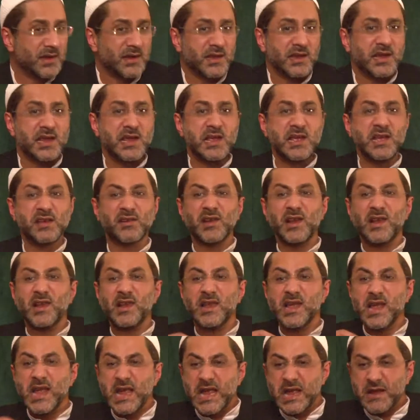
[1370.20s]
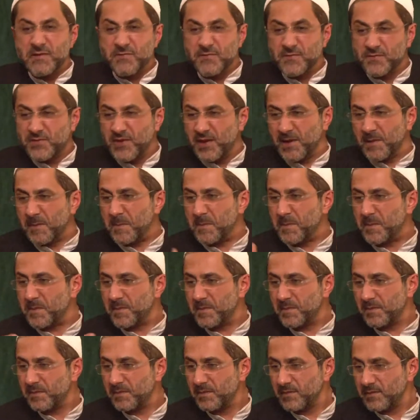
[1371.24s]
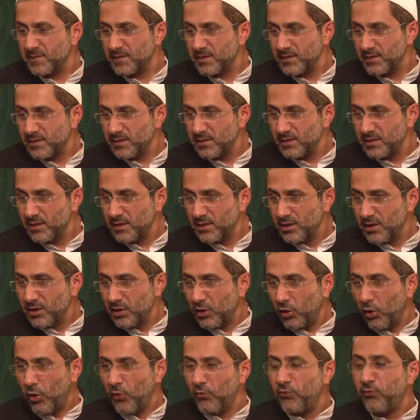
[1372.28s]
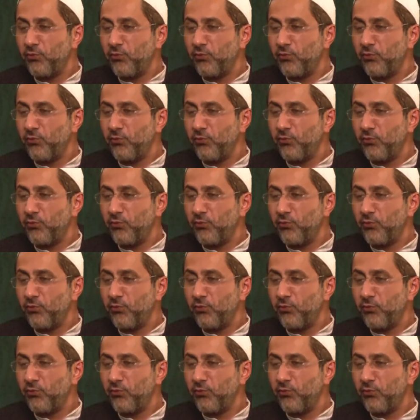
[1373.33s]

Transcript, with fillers: He relieved them of